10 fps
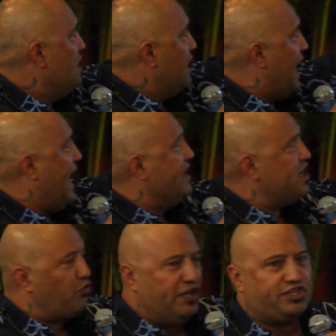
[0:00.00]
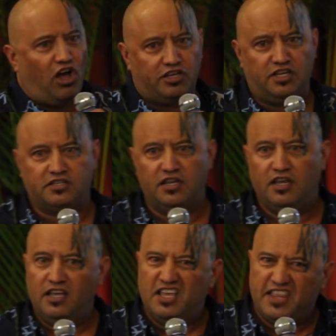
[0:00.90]
lands and resources.
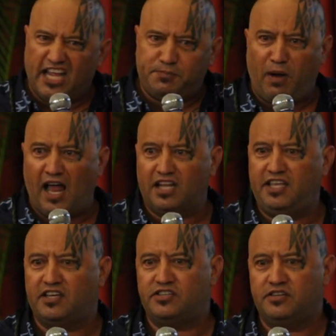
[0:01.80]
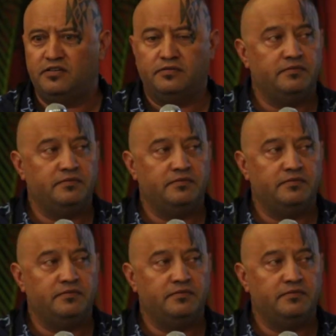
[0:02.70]
That's politics.